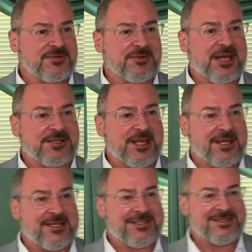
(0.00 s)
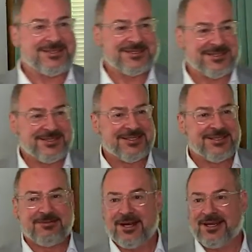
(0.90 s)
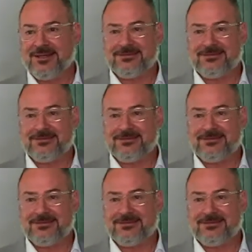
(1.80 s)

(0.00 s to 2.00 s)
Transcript: for that day, right?